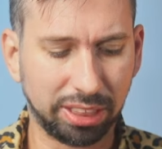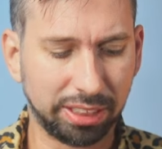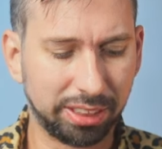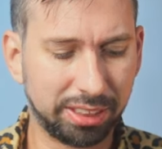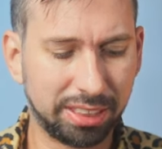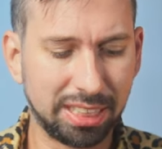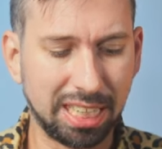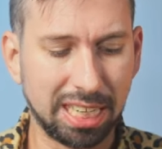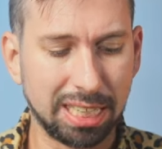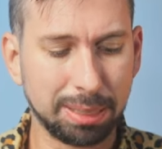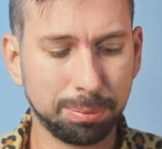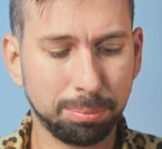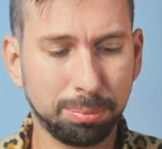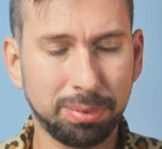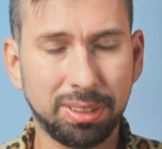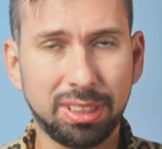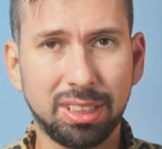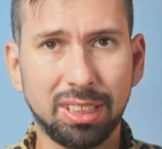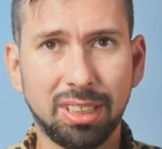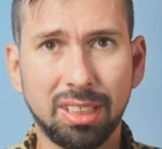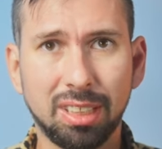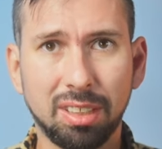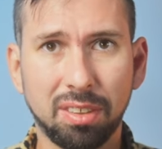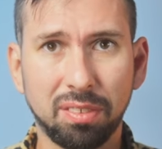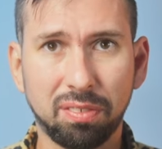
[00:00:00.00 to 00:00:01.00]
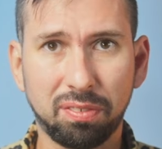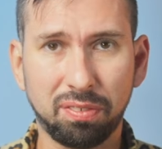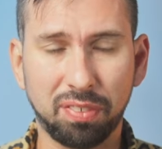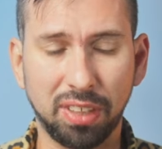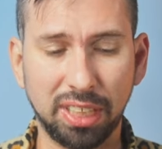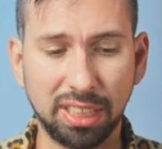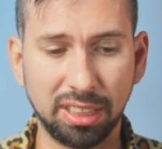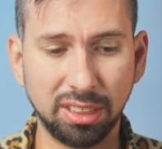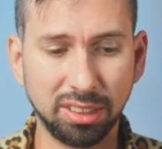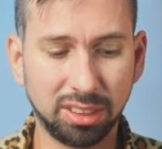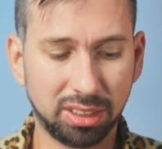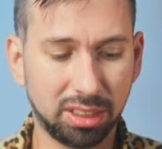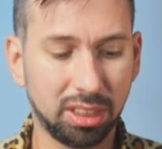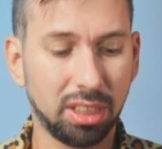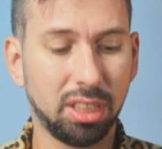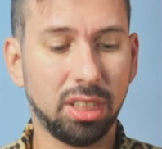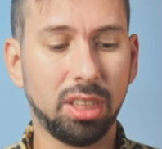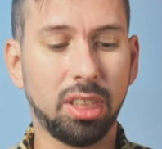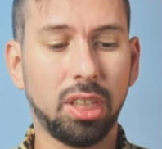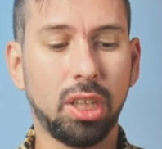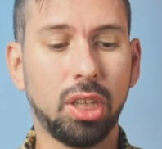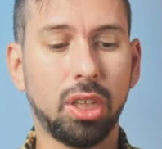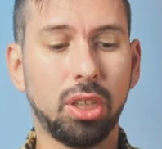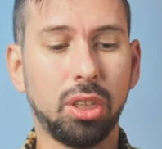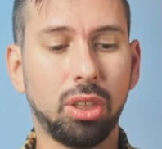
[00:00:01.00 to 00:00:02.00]
adapt things
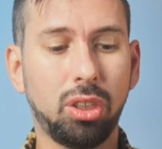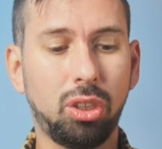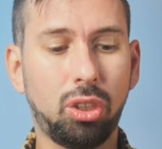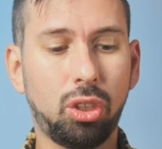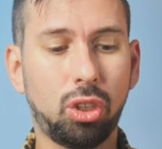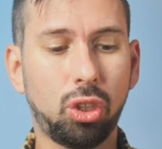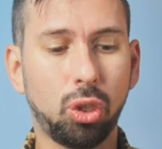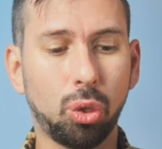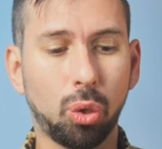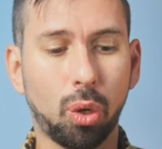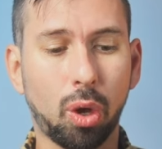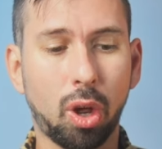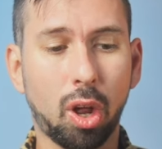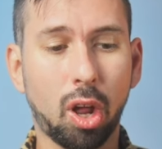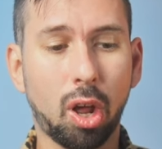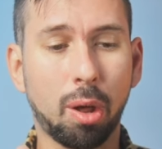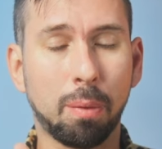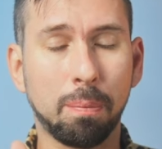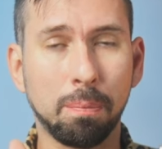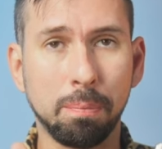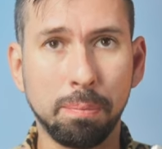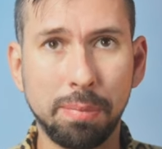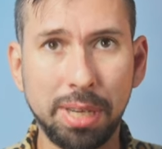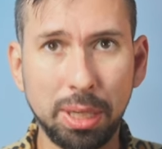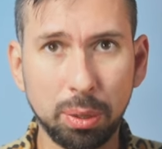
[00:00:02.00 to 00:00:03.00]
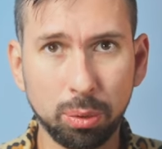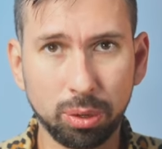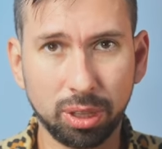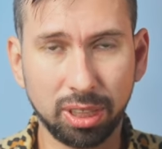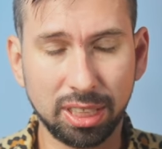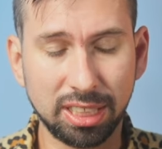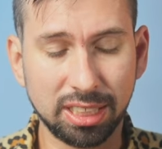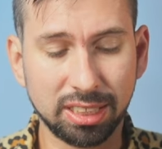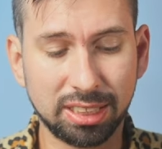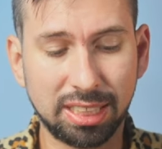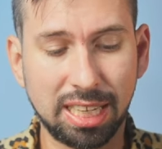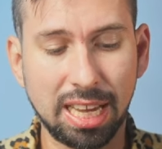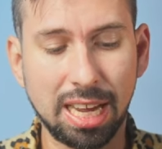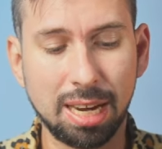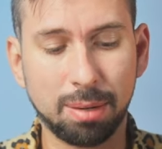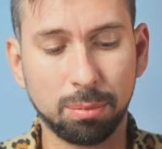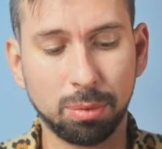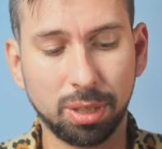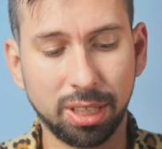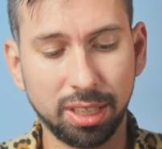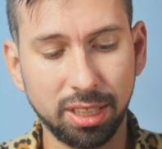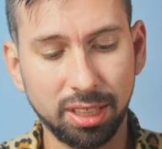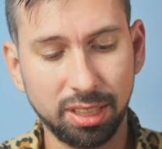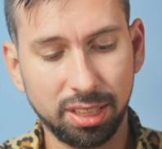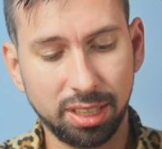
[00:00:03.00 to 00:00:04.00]
to a mirrorless
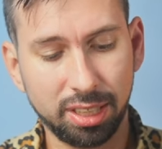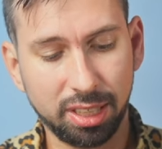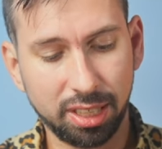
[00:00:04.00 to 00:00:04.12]
camera